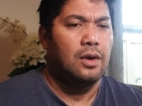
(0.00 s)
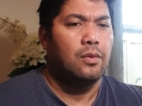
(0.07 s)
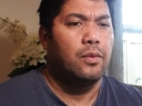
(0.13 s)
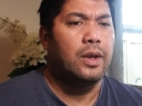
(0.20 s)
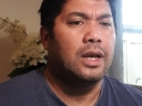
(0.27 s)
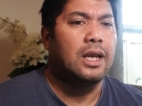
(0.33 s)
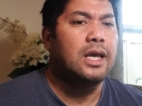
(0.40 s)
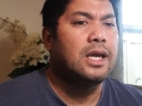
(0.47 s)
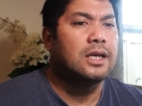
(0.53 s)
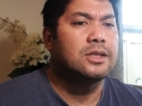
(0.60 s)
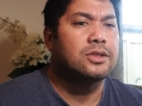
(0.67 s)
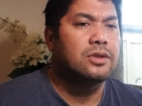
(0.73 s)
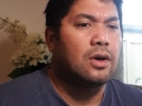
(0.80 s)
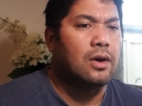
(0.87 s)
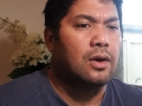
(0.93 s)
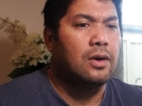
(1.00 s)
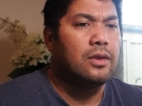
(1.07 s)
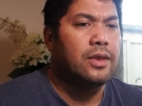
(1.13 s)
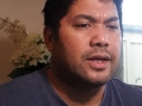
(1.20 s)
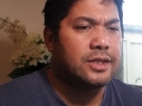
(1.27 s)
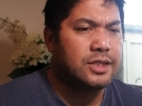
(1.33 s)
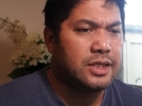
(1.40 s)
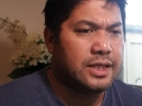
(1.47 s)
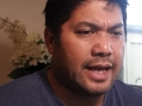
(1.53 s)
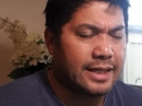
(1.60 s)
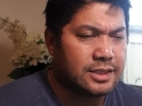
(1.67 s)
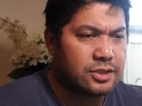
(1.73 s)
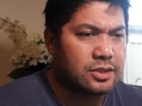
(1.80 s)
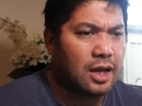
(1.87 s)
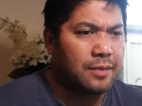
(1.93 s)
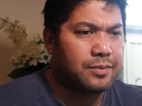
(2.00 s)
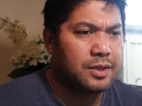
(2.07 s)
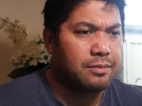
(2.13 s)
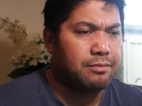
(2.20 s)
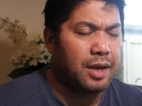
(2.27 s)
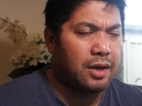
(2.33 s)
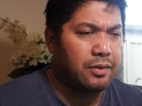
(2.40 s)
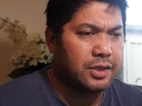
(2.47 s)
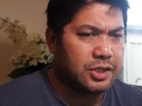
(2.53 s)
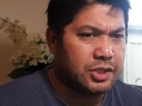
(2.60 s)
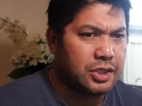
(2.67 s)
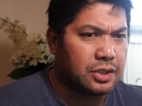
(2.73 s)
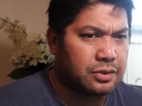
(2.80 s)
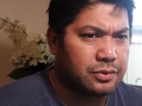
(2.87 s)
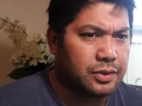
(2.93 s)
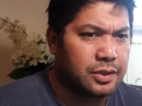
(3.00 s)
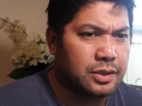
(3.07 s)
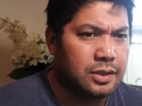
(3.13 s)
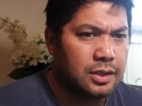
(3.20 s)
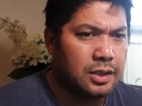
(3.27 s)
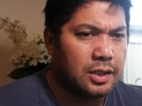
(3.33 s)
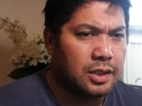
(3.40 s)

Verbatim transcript: When Leah saw that she had stopped bearing children,